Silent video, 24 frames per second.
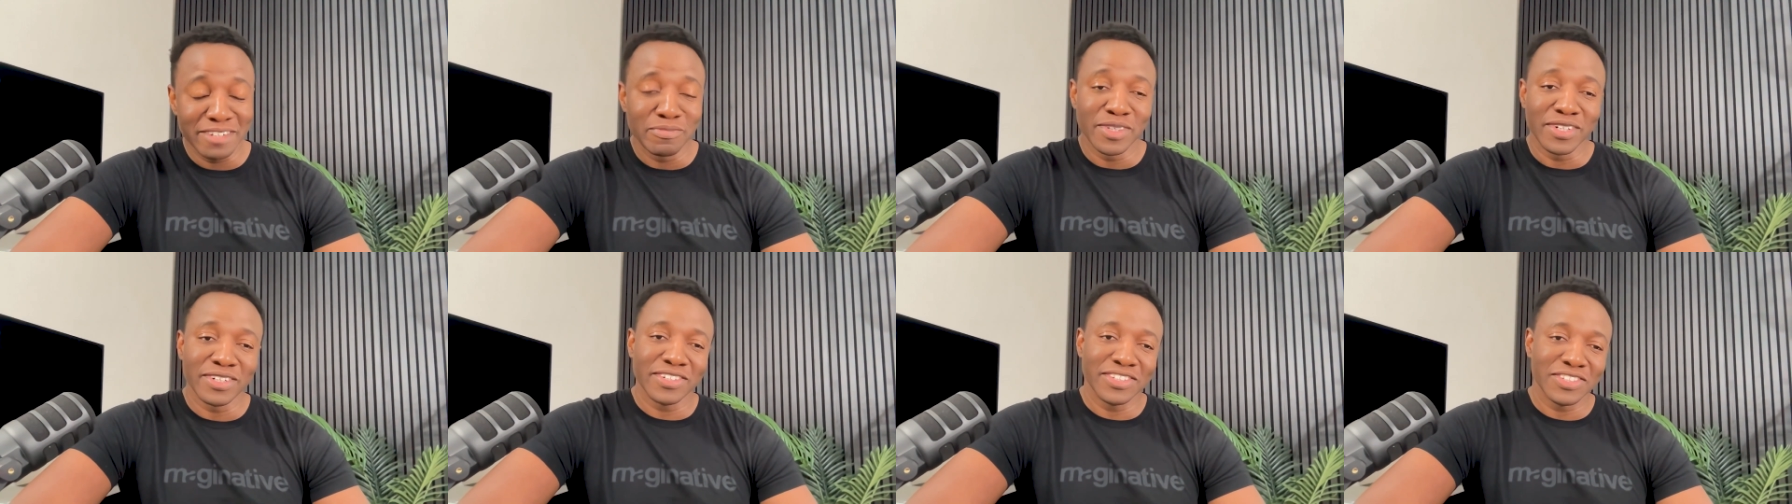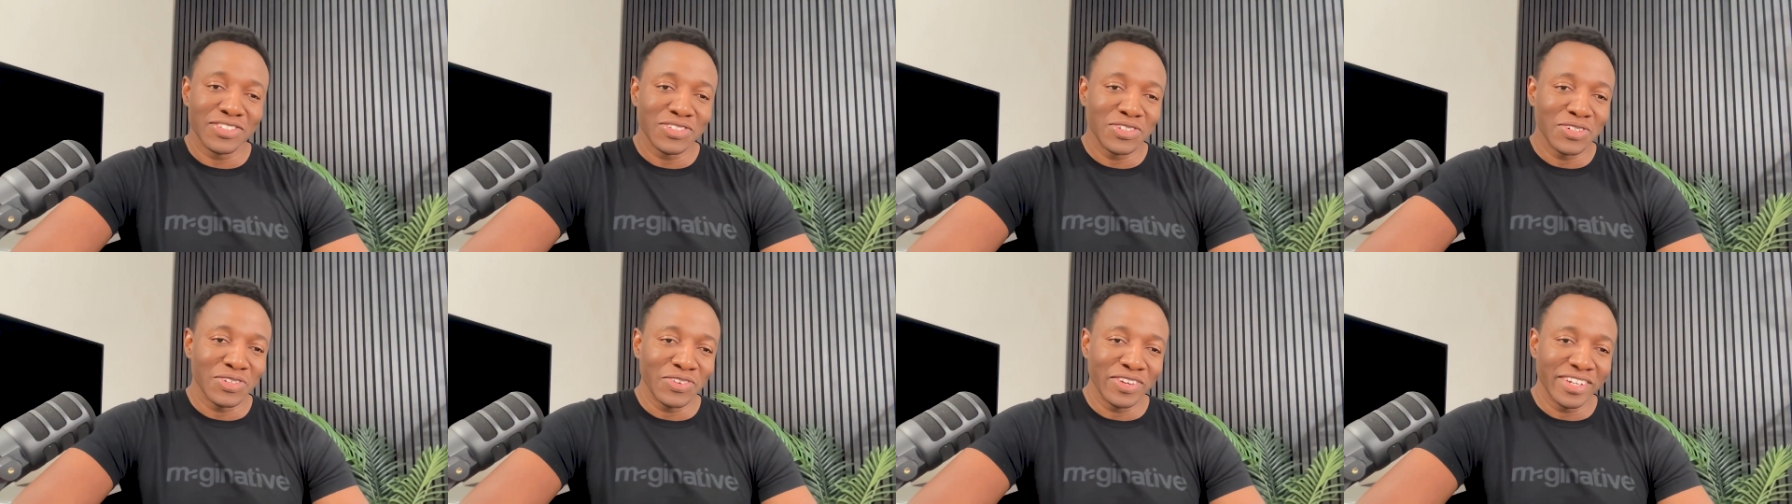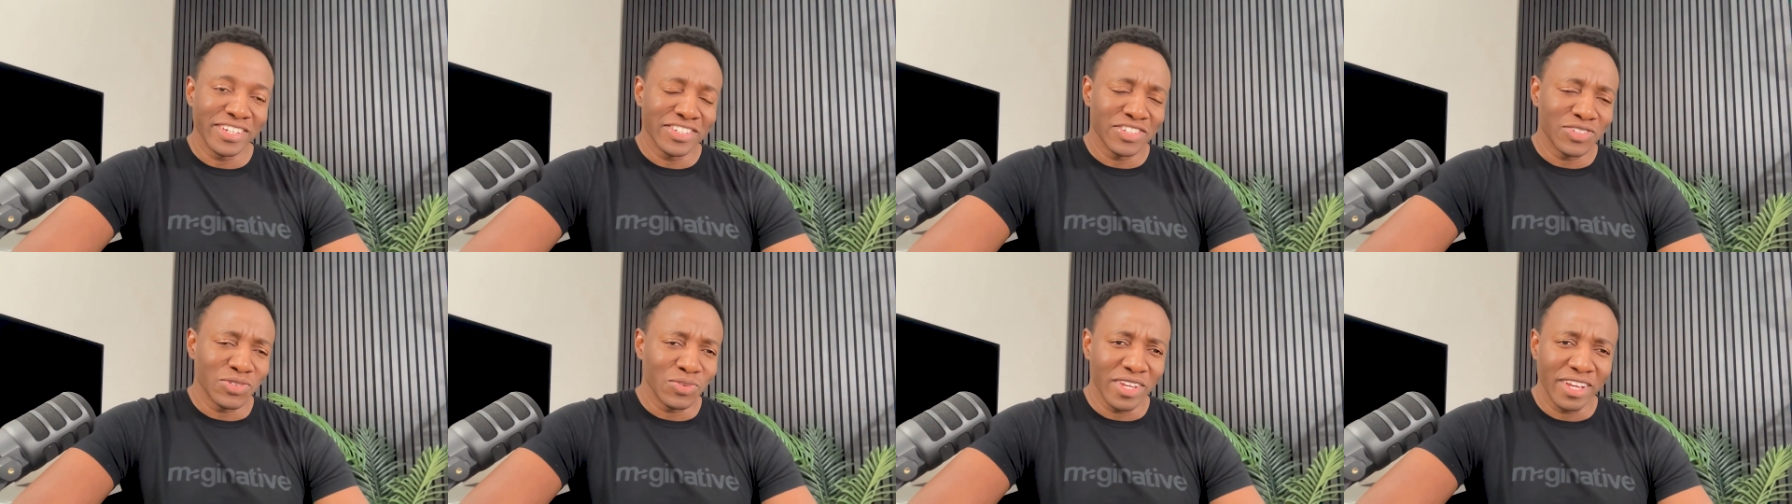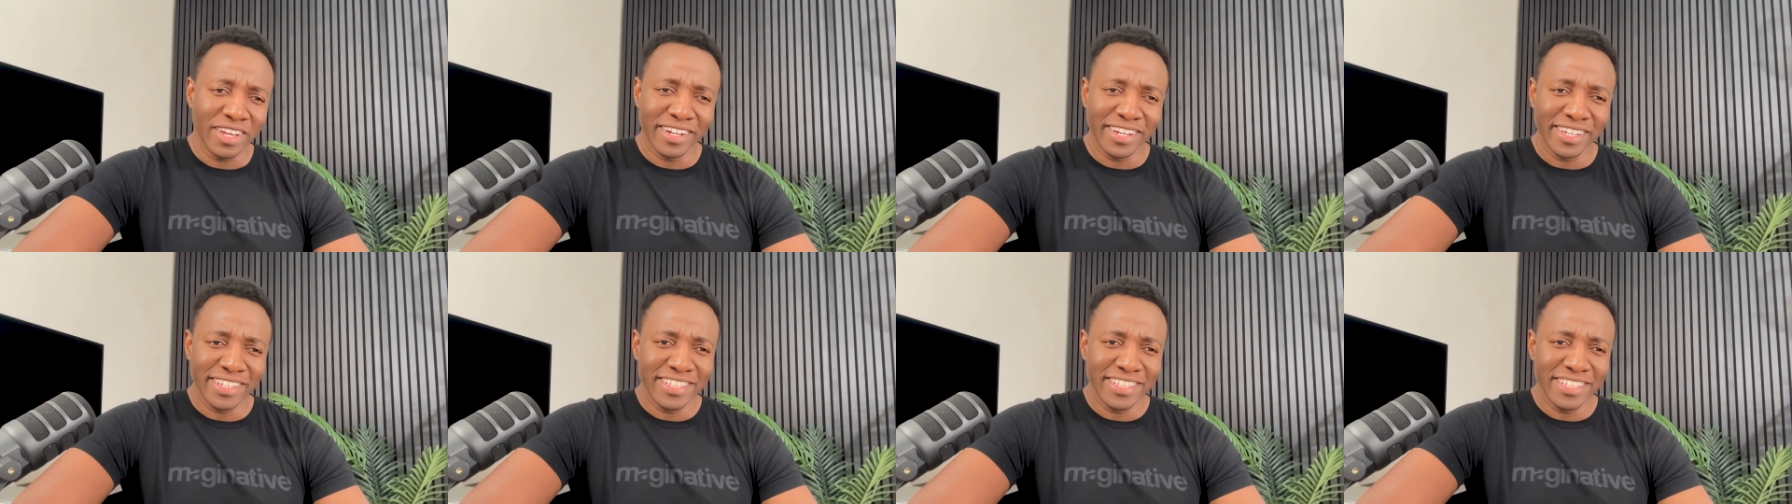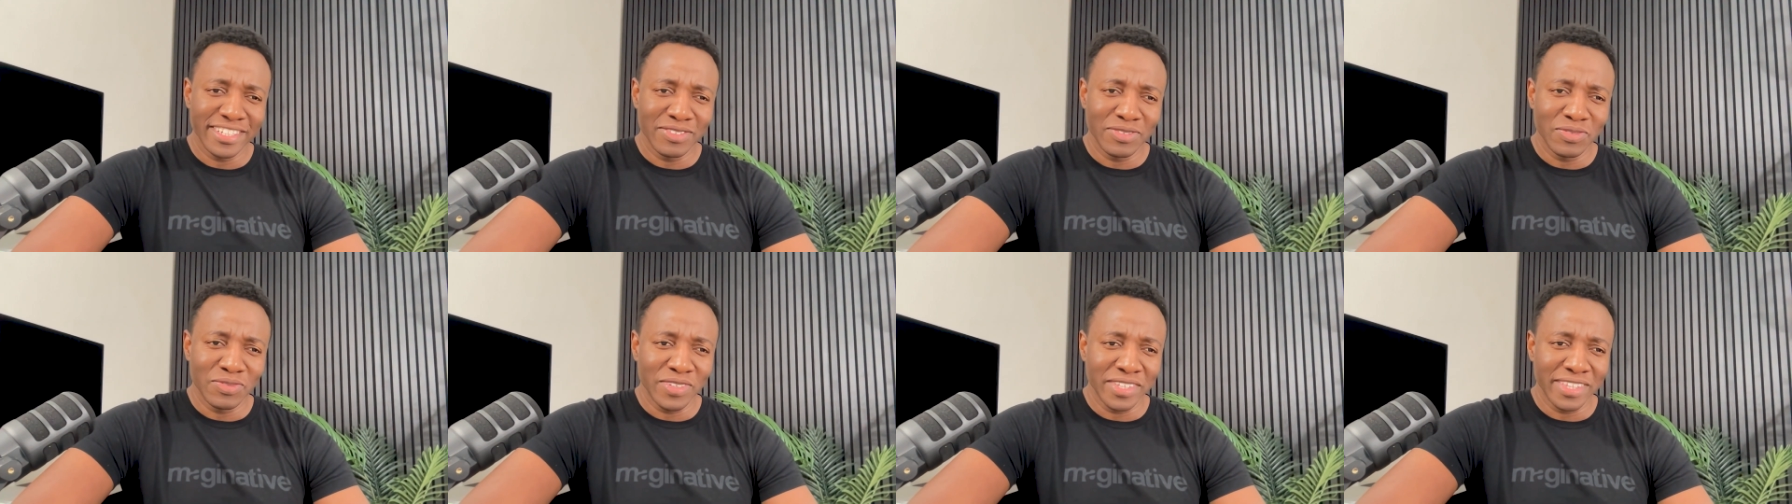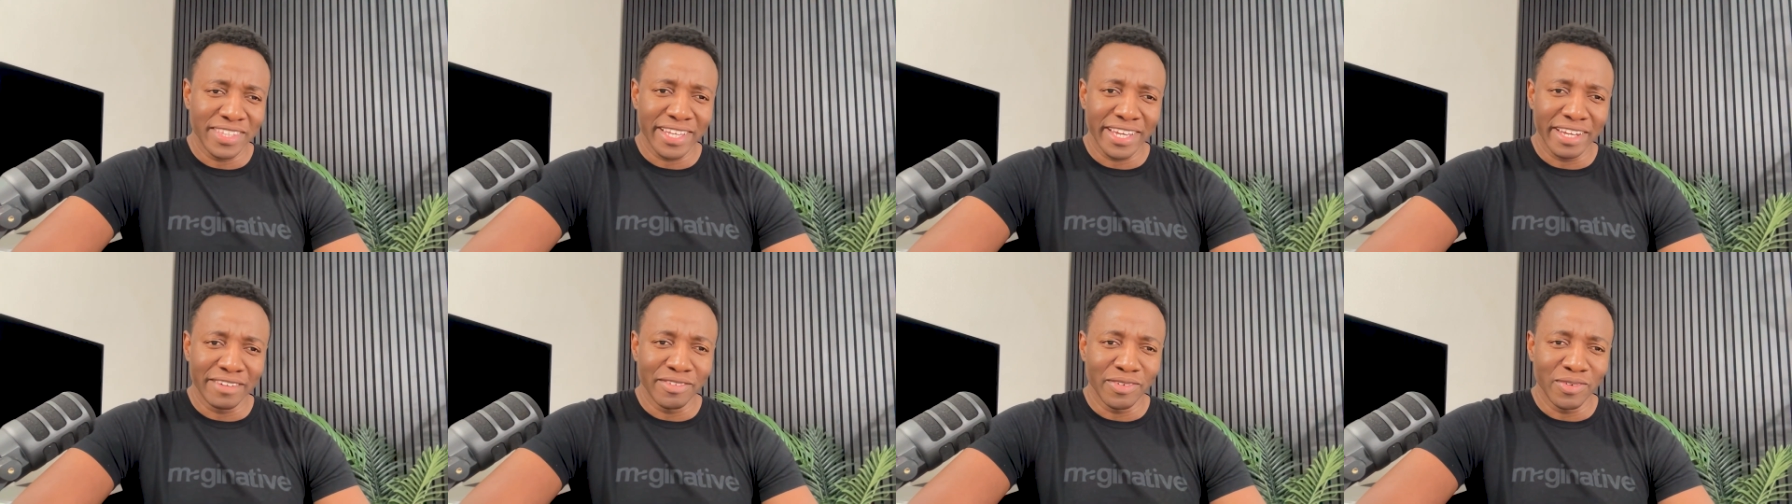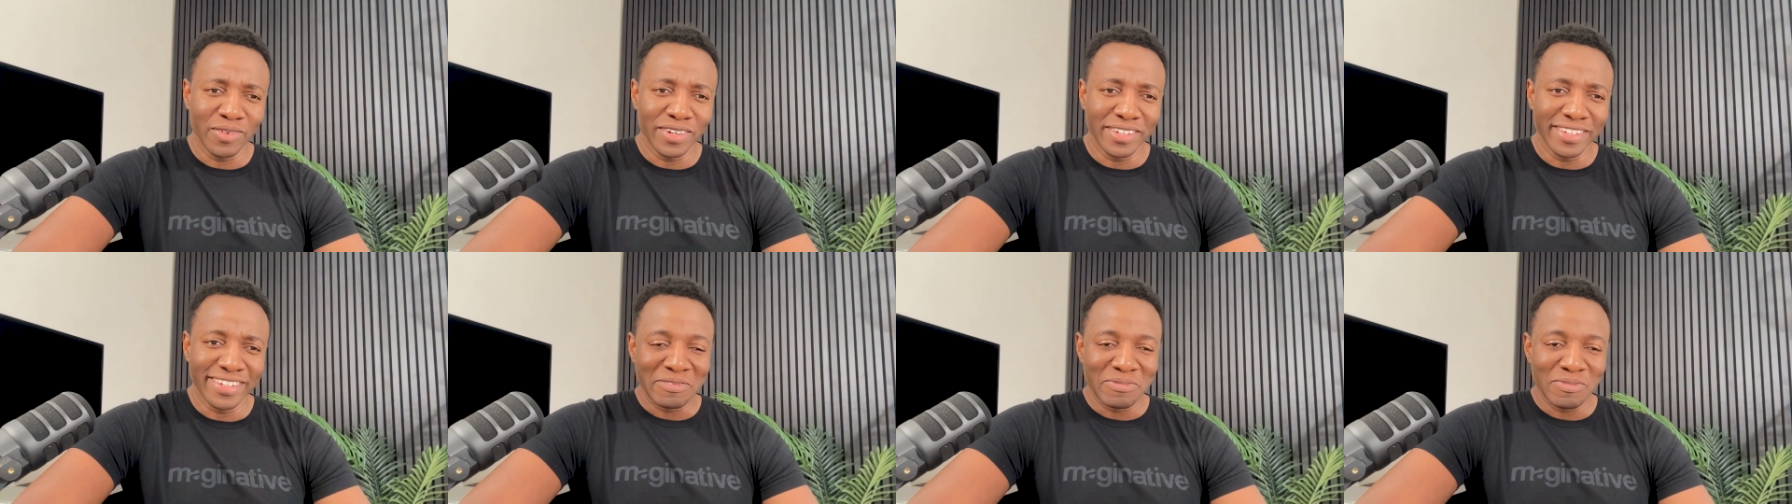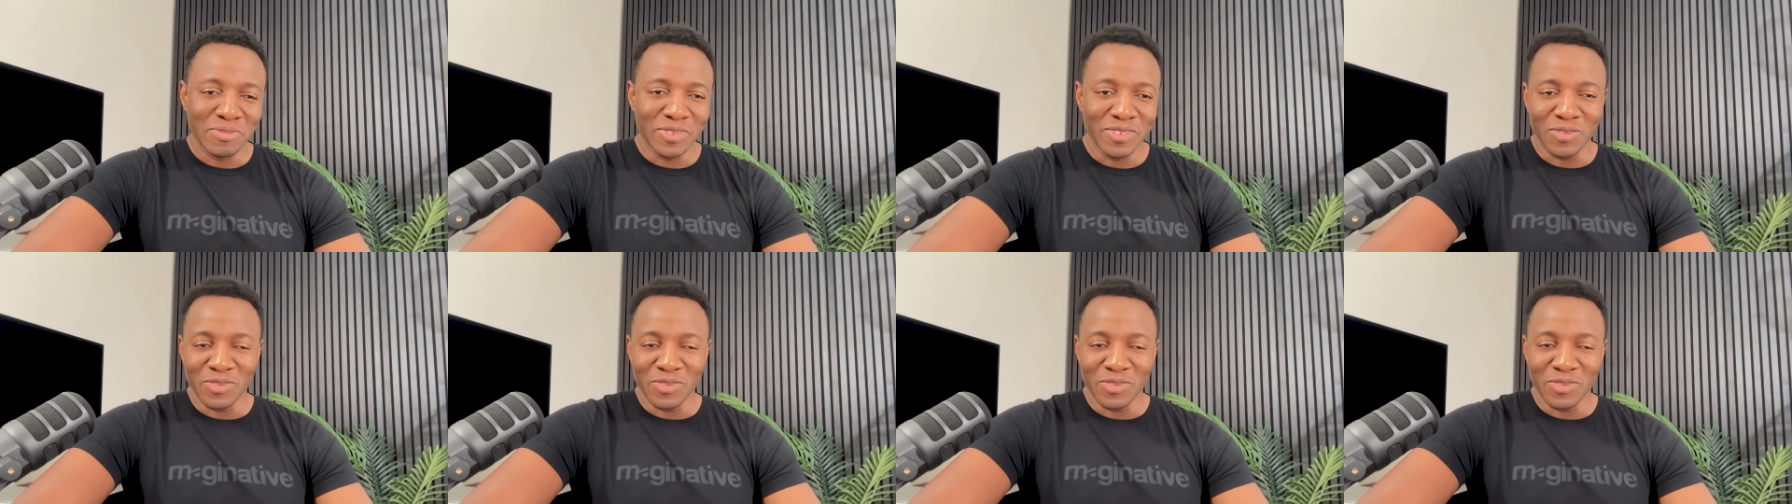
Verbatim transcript: but also great just reconnecting with everyone.